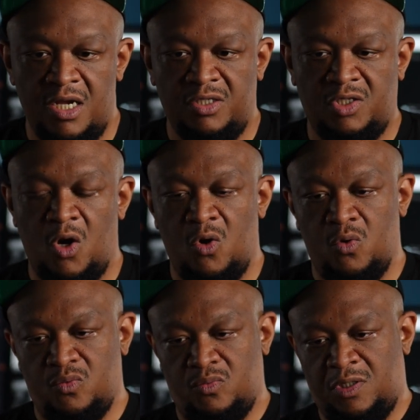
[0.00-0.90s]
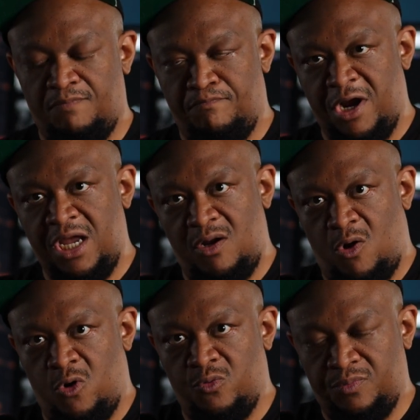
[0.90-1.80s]
So to bring it
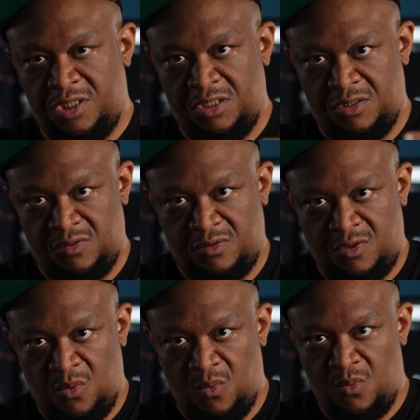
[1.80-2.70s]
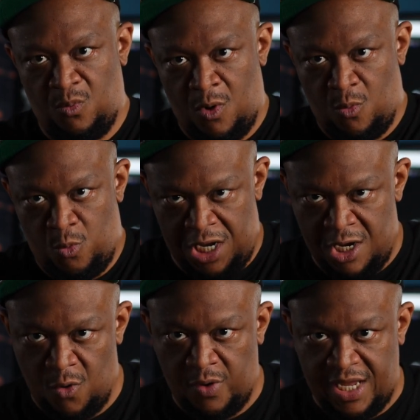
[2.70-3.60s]
home to what we
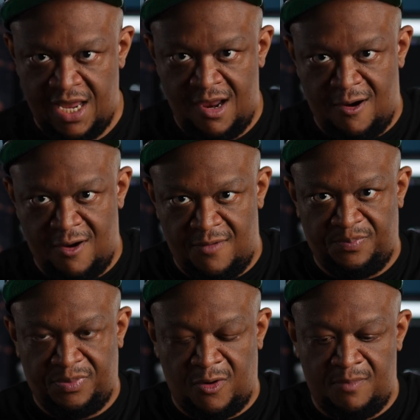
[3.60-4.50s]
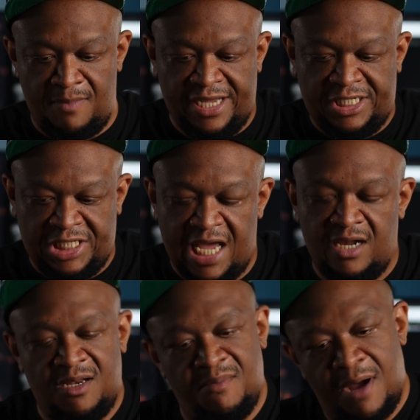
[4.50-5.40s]
know here on my
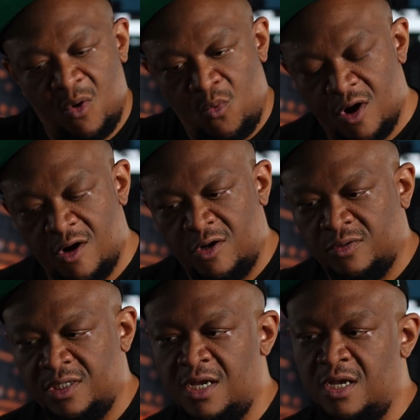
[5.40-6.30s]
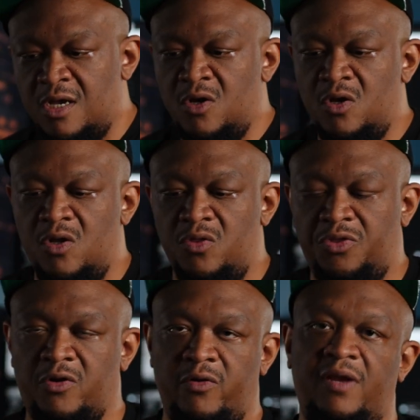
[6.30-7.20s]
channel and in my world,
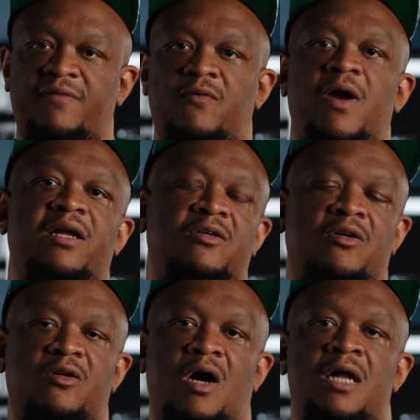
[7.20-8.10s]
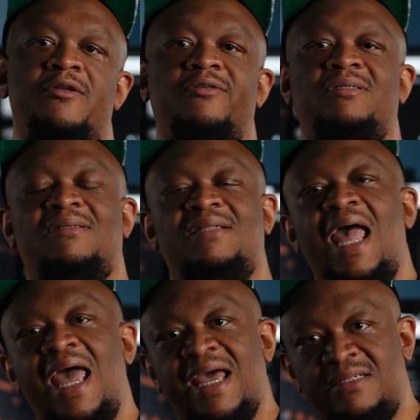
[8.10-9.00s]
the creative director
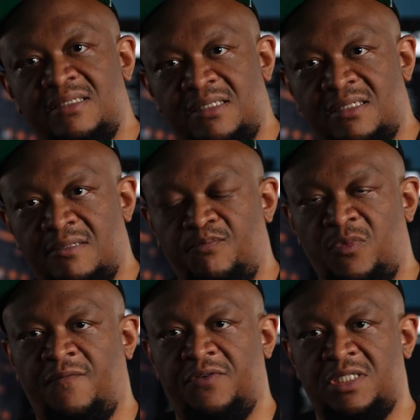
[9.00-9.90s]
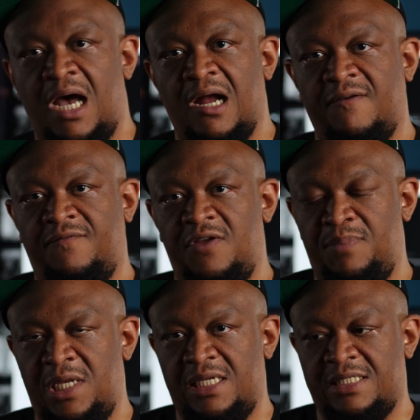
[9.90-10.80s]
understands the photography
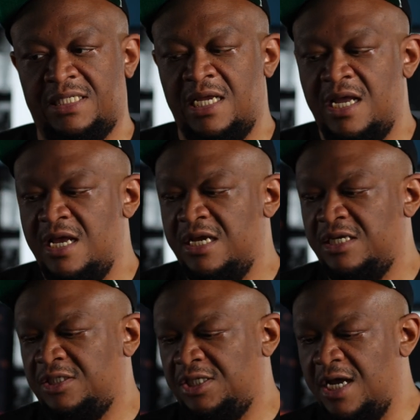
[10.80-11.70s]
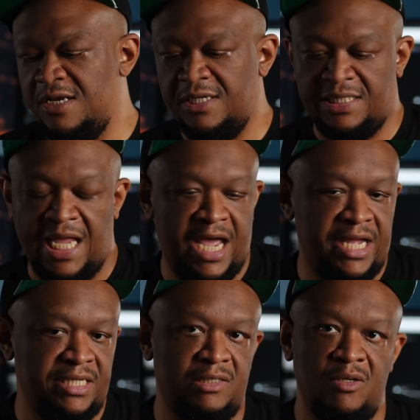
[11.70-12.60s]
piece. She
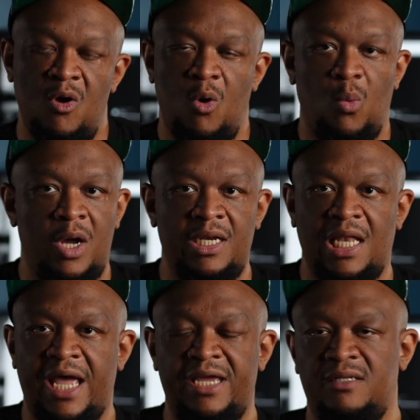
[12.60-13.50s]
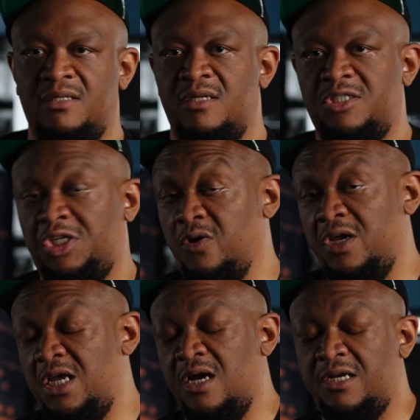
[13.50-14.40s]
understands one light, she or
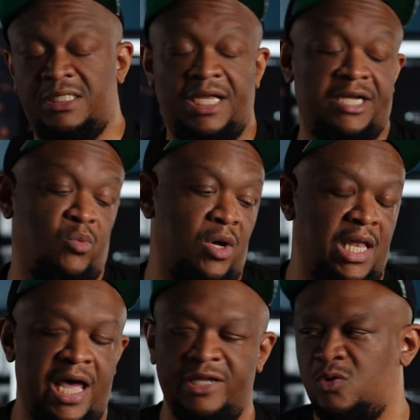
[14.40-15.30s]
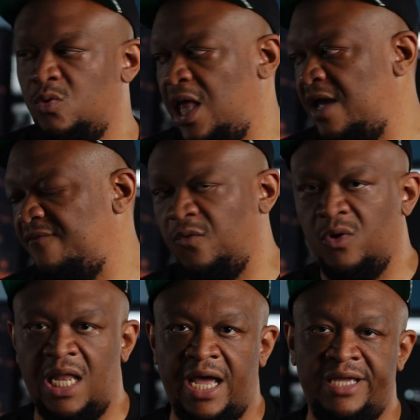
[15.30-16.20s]
he understands one light, two light,
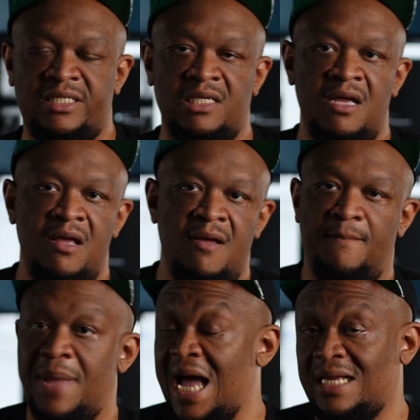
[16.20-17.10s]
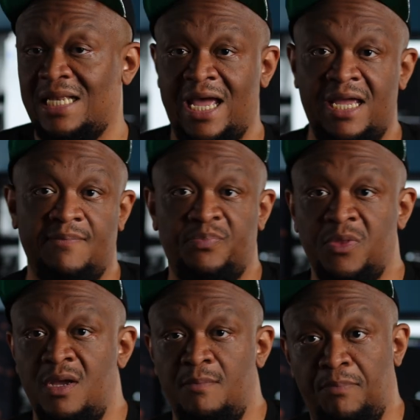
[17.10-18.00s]
four lights, backlight,
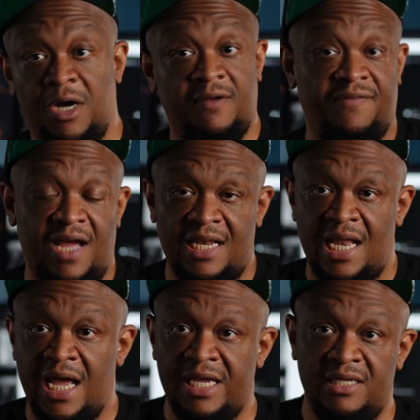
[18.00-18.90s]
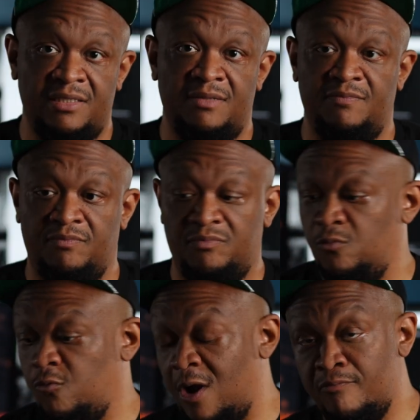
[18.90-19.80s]
butterfly light,
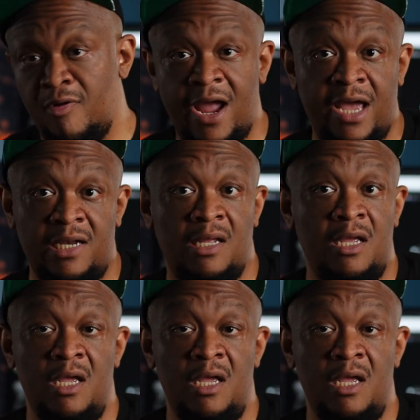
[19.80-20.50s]
Rembrandt.